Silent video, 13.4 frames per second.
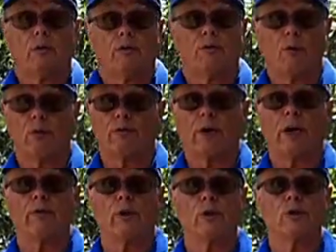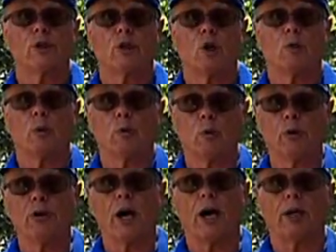4 or 5 years ago, but
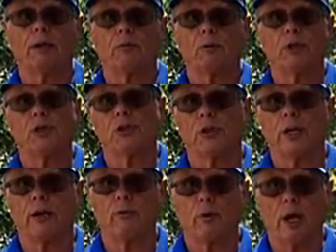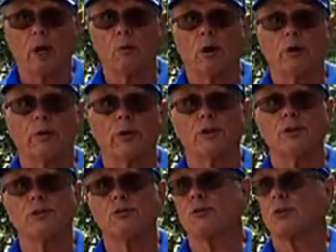we're not. We still have groundwater
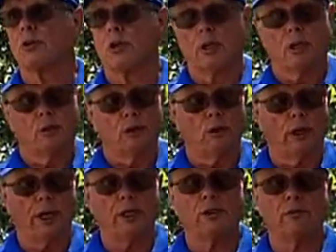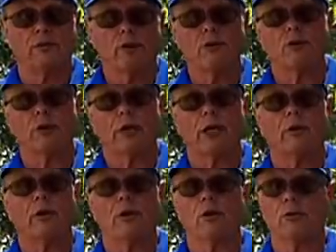issues. The lakes in Ventura
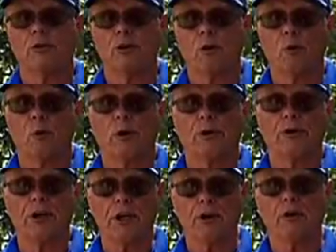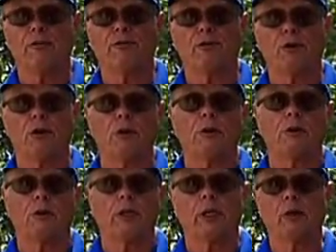County are nowhere near
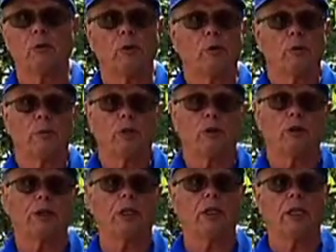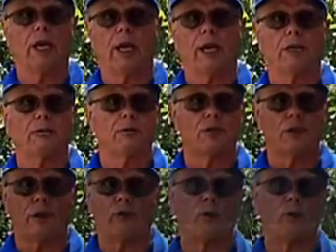full, and we would be looking at several